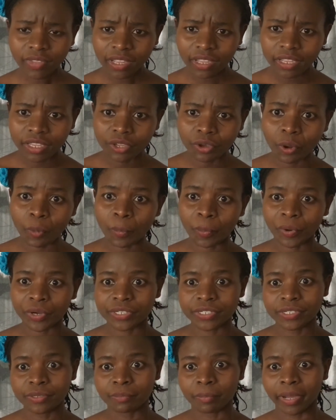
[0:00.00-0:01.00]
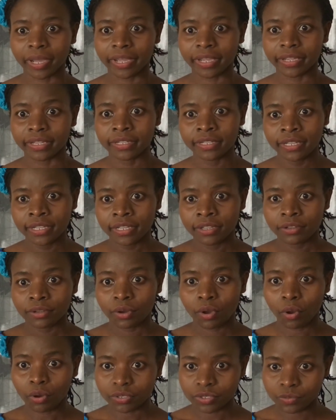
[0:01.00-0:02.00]
incorporate in my
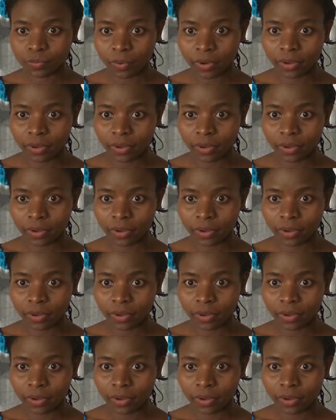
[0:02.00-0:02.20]
course